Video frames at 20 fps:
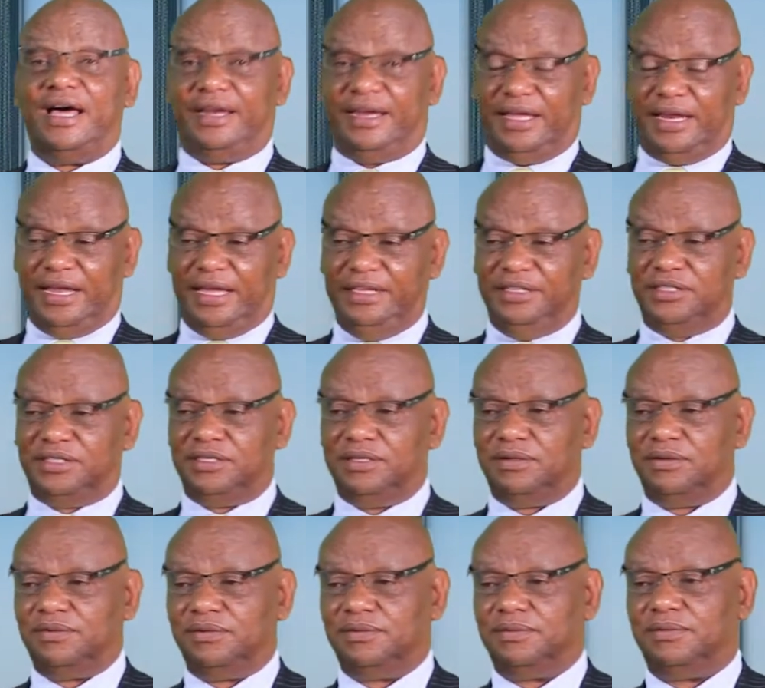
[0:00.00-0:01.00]

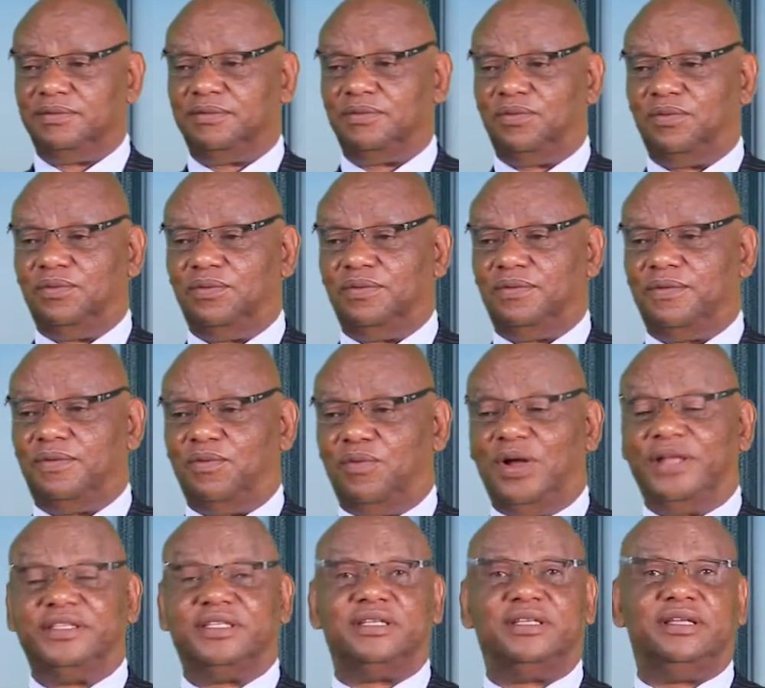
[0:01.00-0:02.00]
analyzed
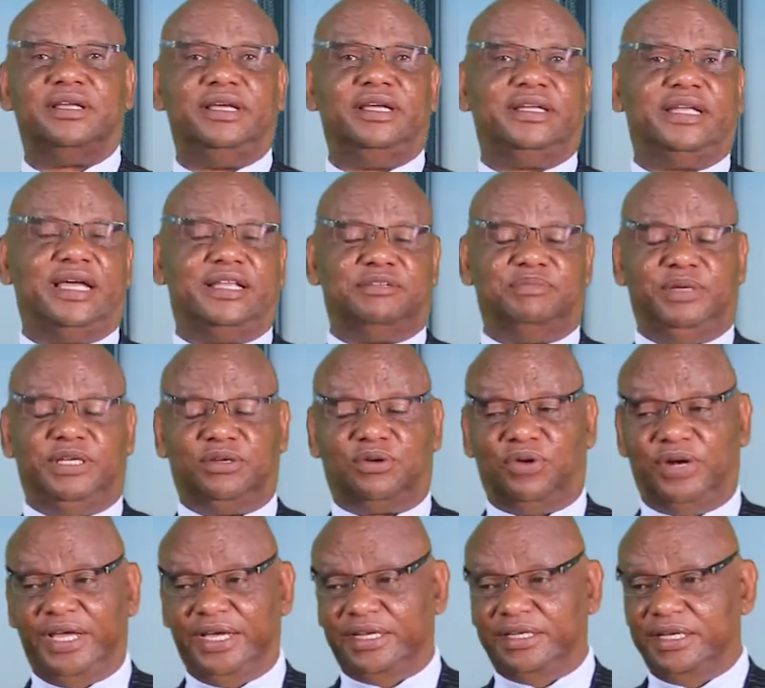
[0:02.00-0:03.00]
once it has been
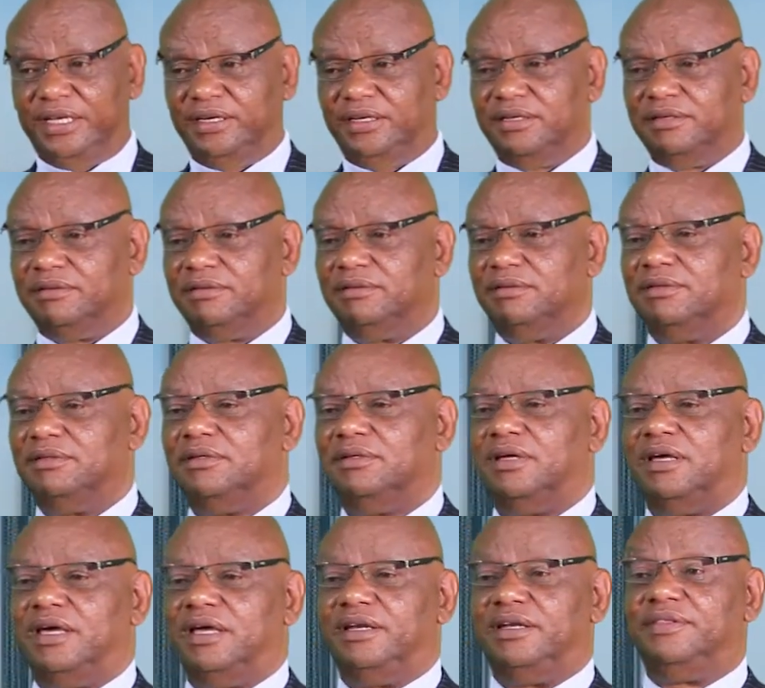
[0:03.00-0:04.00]
collected.
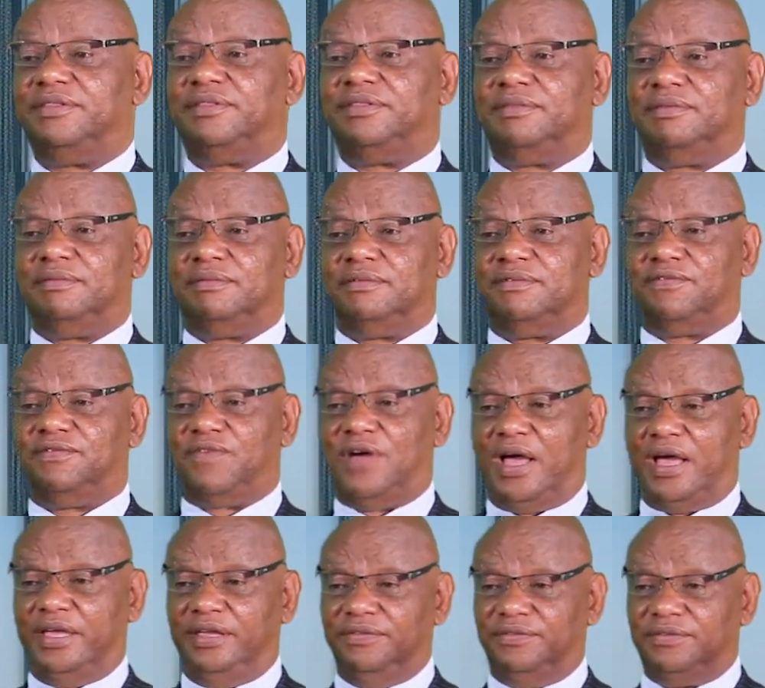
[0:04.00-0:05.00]
And
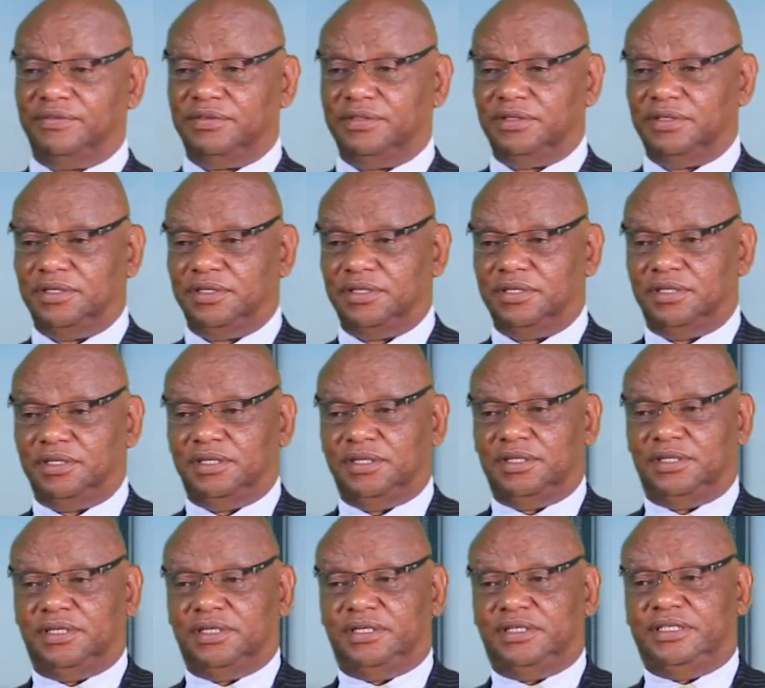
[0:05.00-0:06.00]
5,
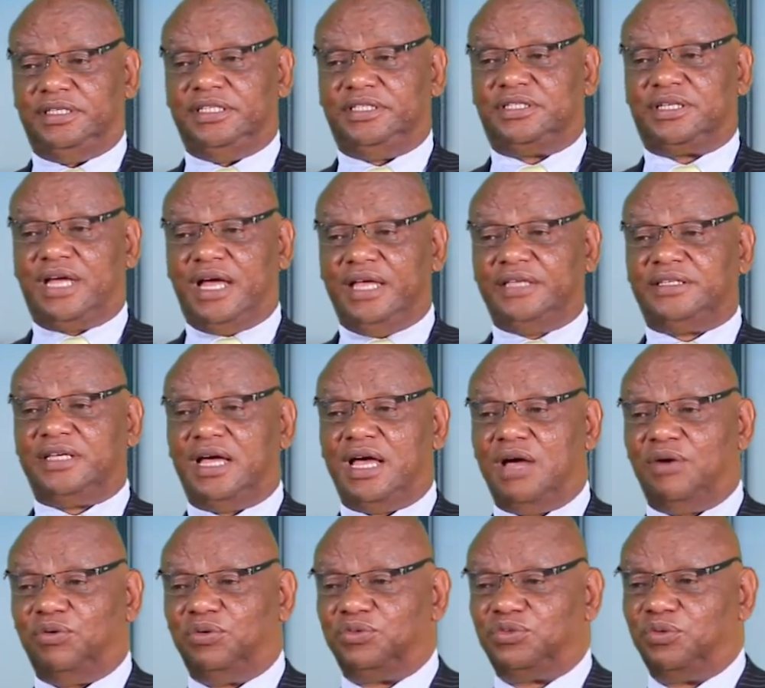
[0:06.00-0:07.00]
discuss
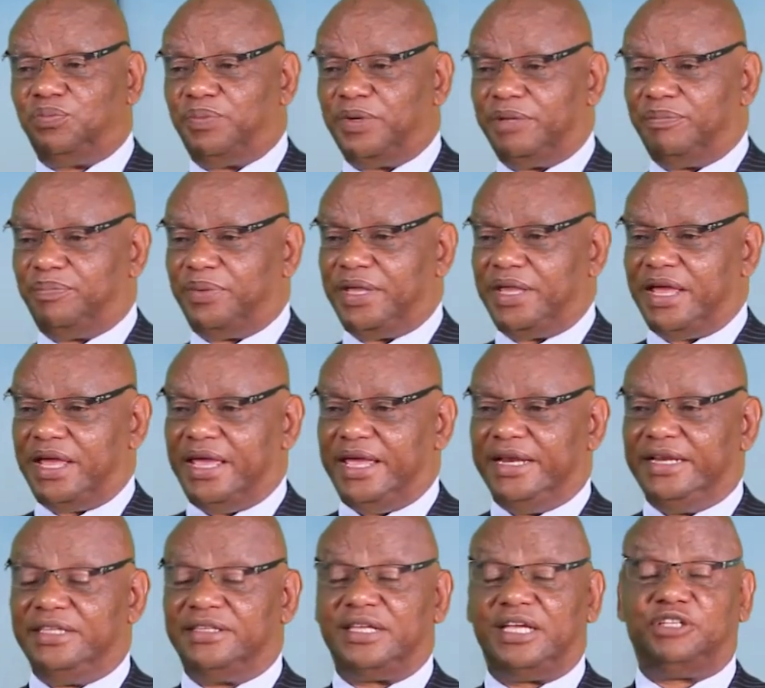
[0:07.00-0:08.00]
how to prepare
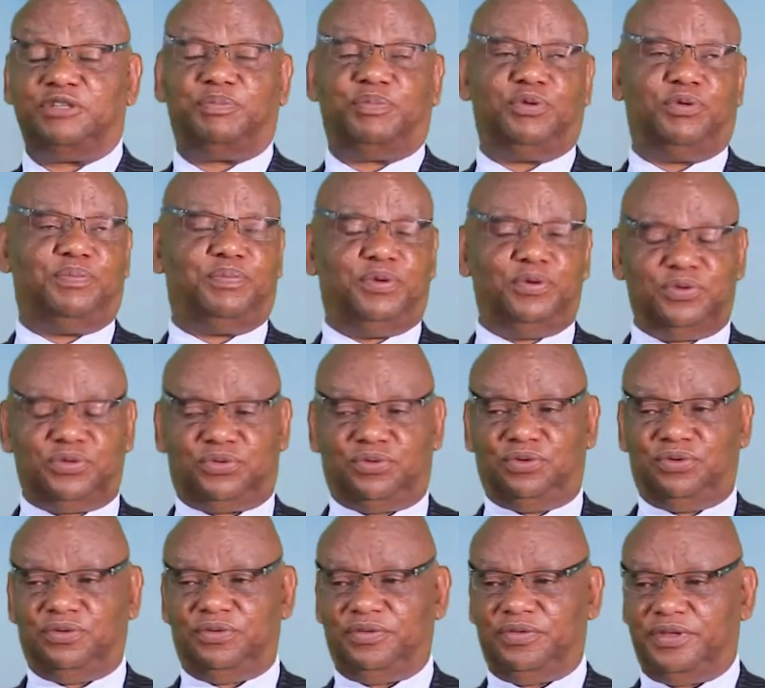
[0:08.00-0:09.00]
a research
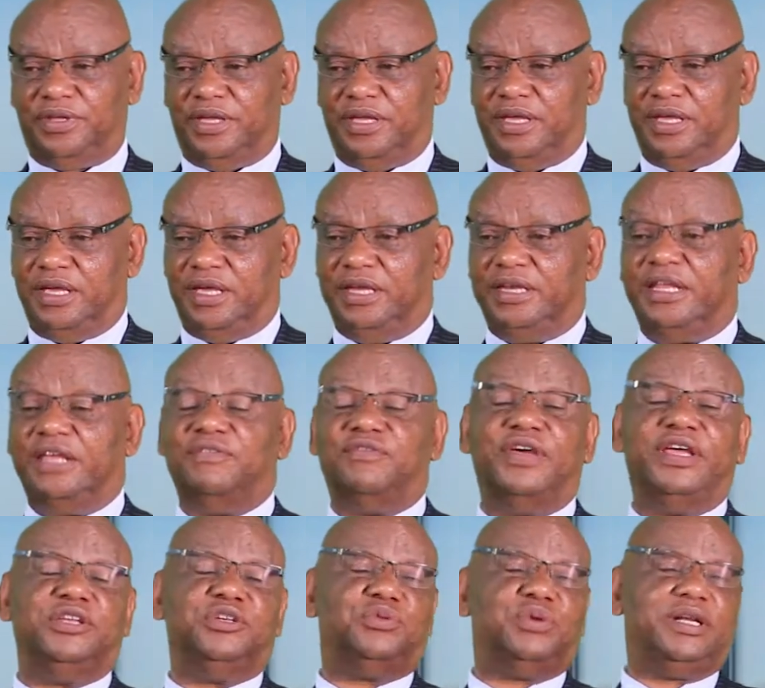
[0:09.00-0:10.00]
proposal, and
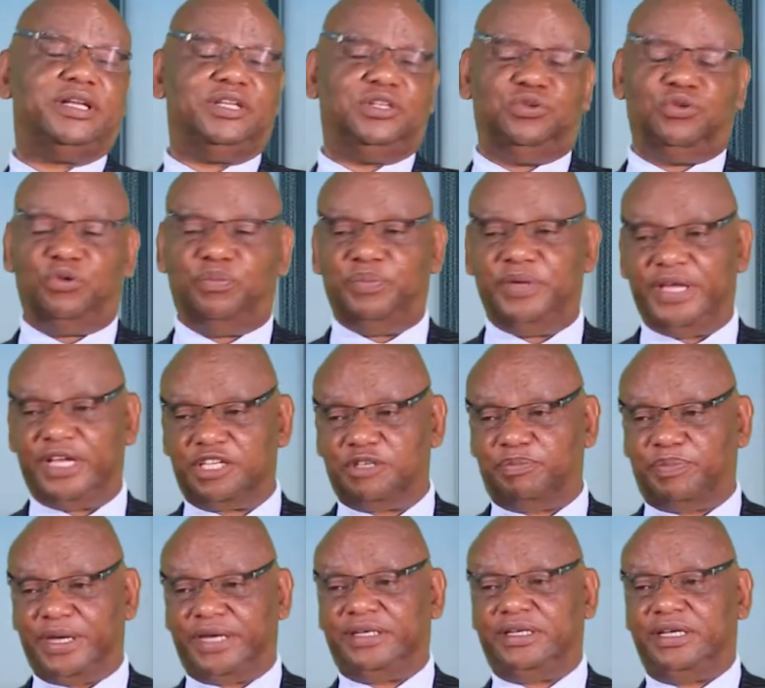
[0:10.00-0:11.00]
eventually you will be
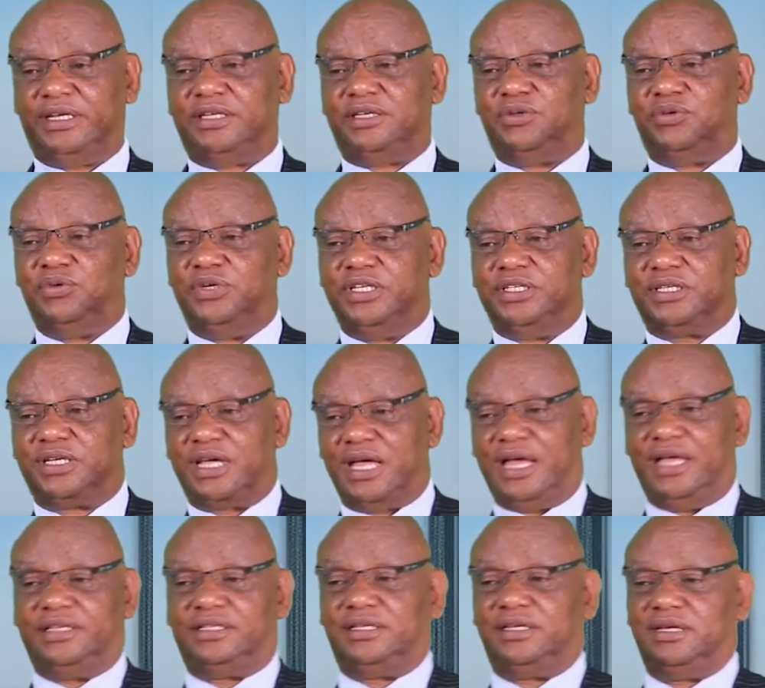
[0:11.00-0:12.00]
expected to
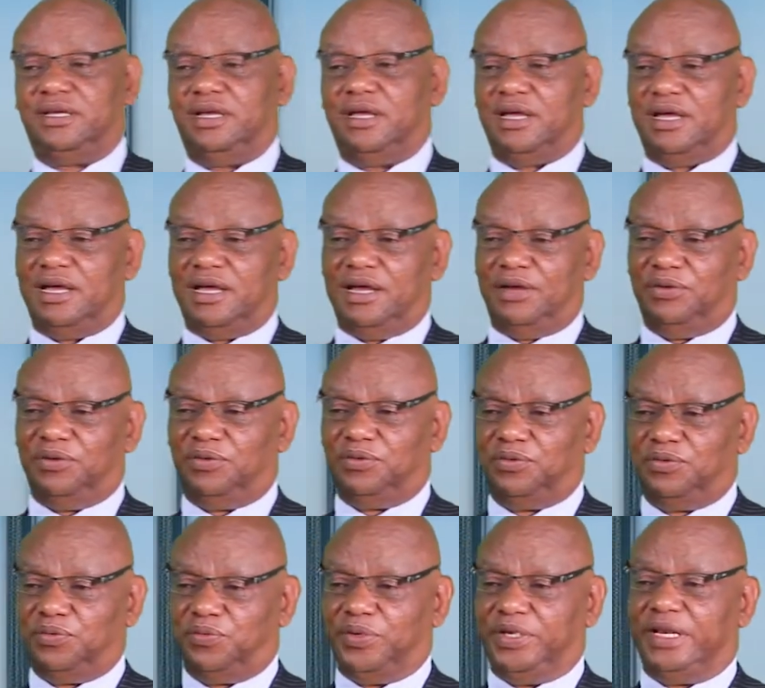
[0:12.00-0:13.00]
discuss
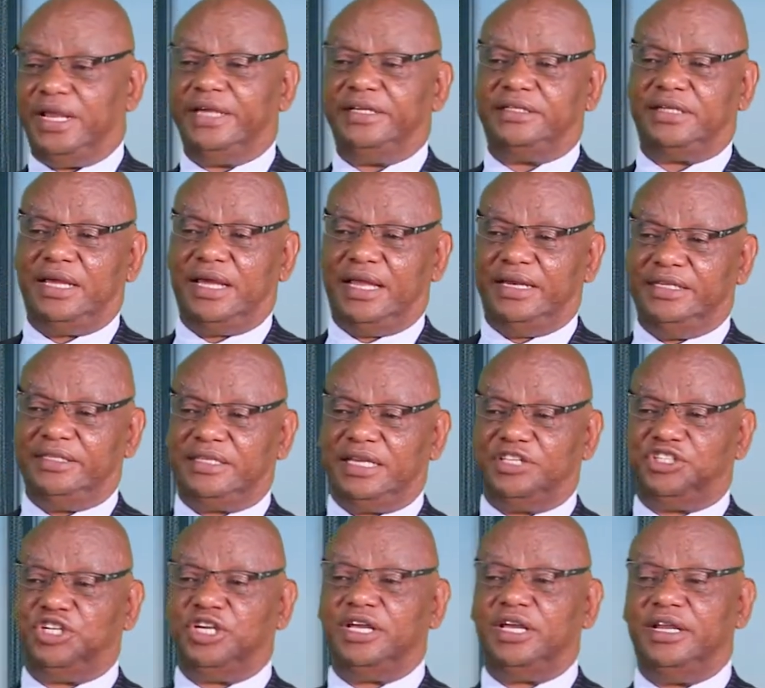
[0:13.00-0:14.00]
how we write a
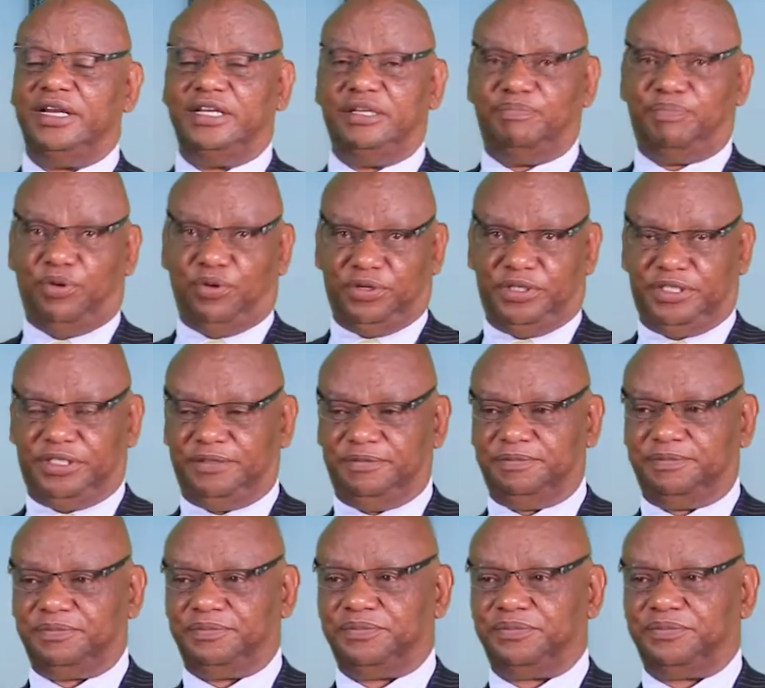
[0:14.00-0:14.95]
research report.